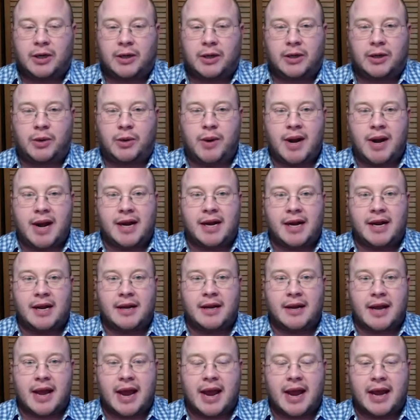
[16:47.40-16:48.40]

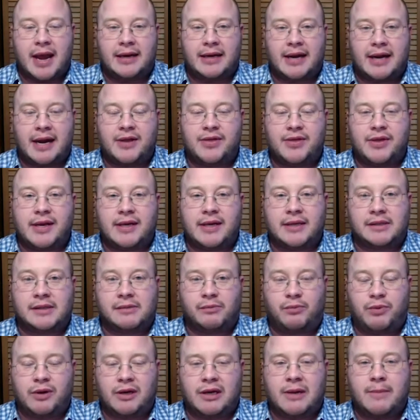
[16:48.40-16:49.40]
creating and getting these
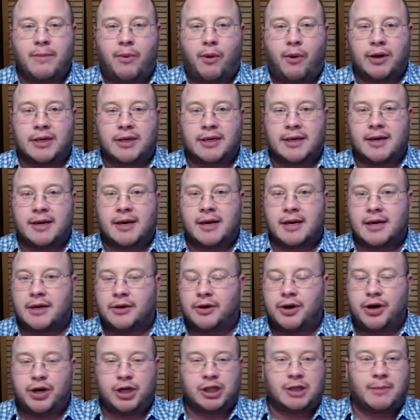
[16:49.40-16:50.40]
really important
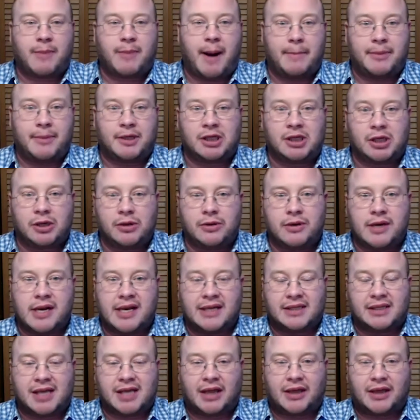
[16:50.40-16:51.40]
leadership opportunities
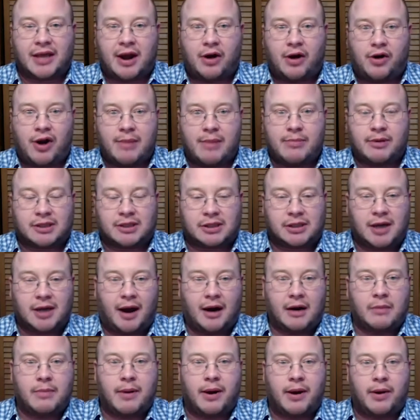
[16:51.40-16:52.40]
that they are able to talk
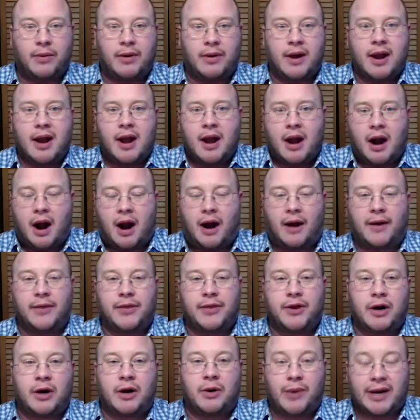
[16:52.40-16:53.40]
about on
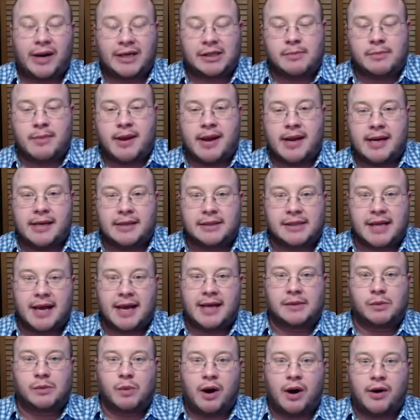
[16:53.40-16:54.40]
their resumes, as
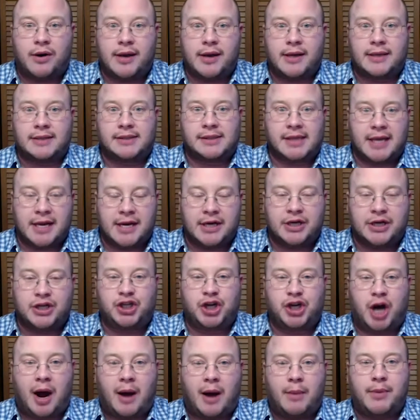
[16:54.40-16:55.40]
well as in
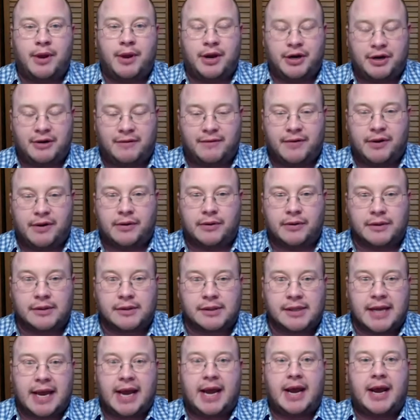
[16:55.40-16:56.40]
job interviews
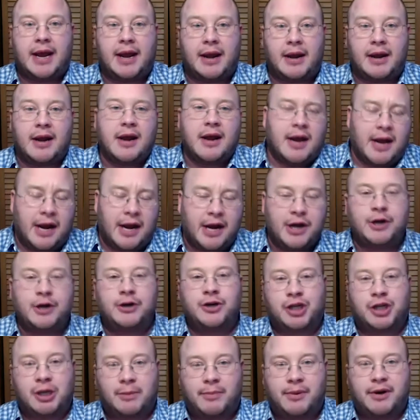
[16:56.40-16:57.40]
and
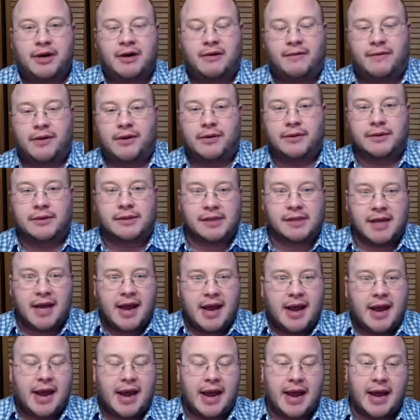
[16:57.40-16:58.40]
internship interviews.
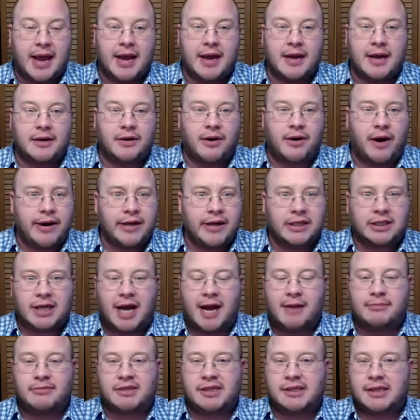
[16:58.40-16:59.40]
And a lot of
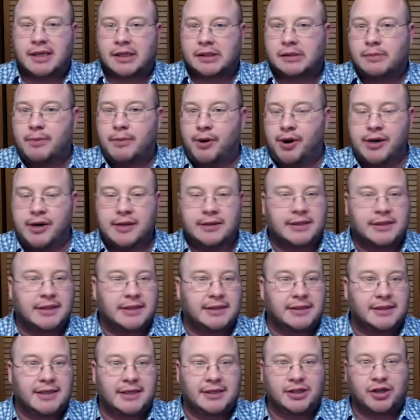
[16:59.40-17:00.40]
times
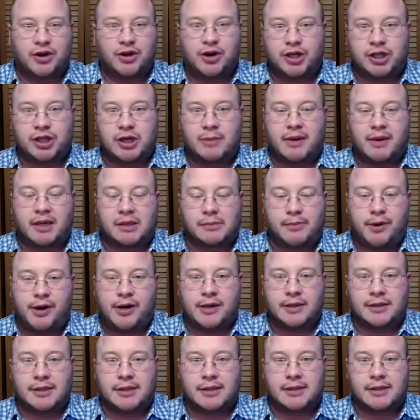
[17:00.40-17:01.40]
these leadership
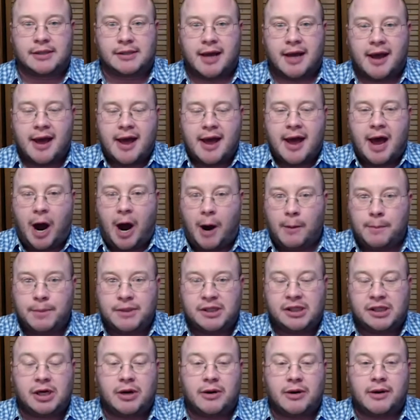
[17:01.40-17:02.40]
experiences help
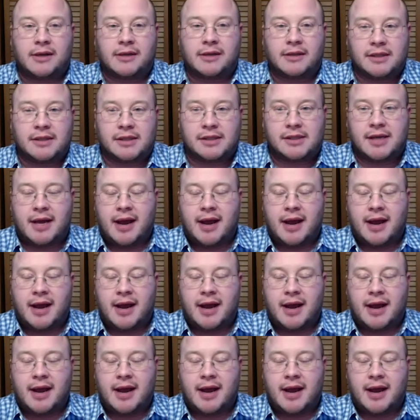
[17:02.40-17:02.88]
students